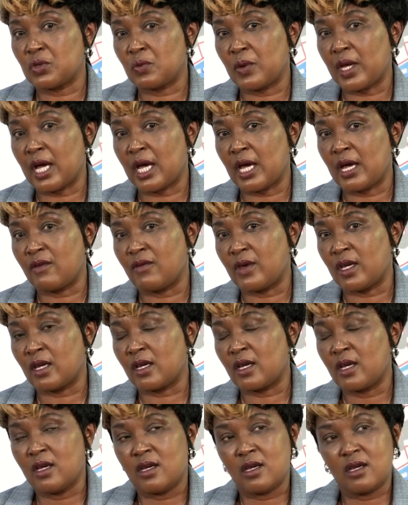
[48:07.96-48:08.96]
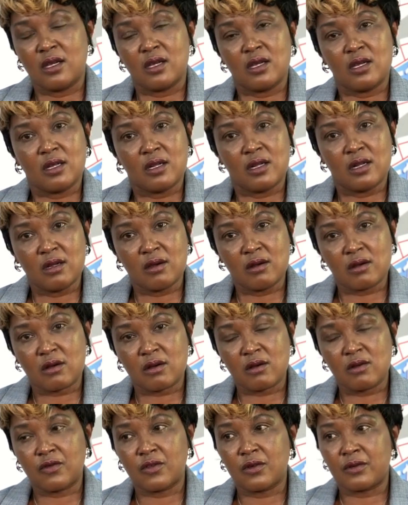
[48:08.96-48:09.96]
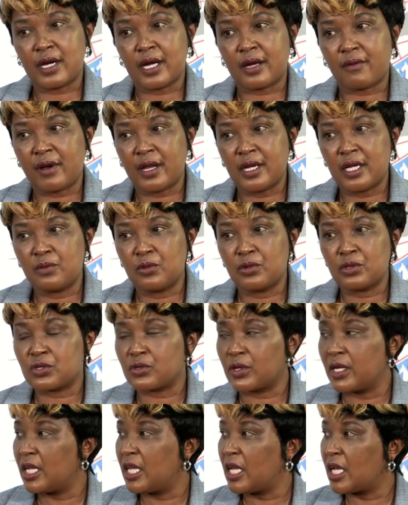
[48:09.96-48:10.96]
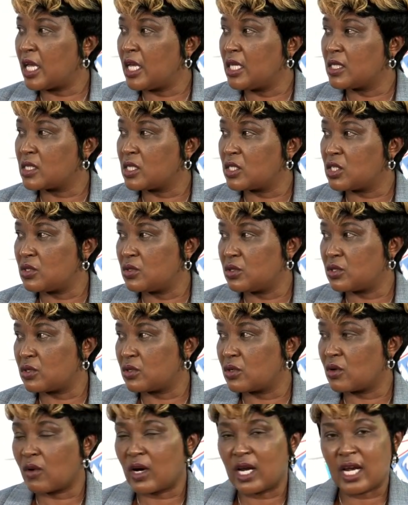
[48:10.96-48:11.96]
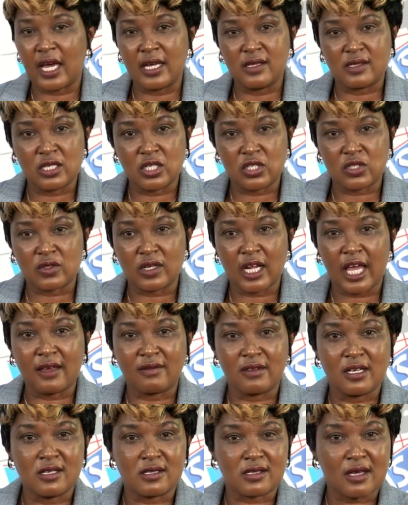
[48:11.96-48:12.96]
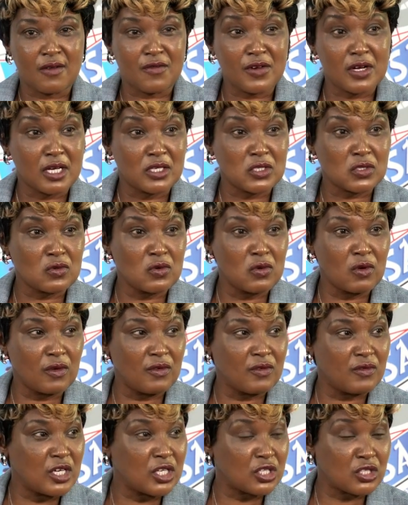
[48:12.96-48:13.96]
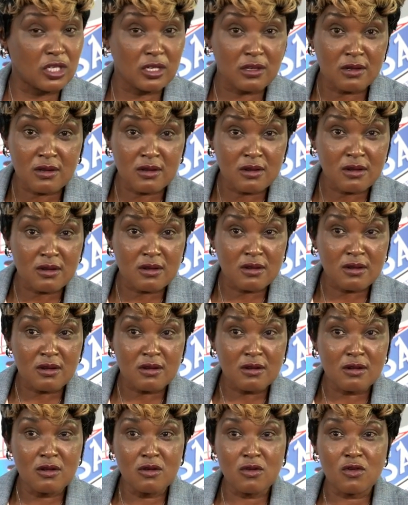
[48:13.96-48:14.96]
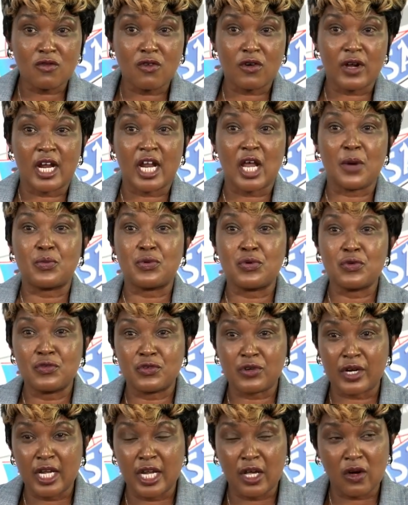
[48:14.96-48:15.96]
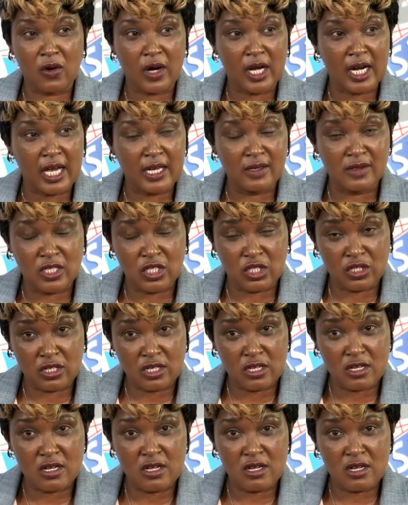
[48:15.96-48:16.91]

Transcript: we are having. Look for a credible training institution, organization like the East African School of Aviation. Look for an approved training organization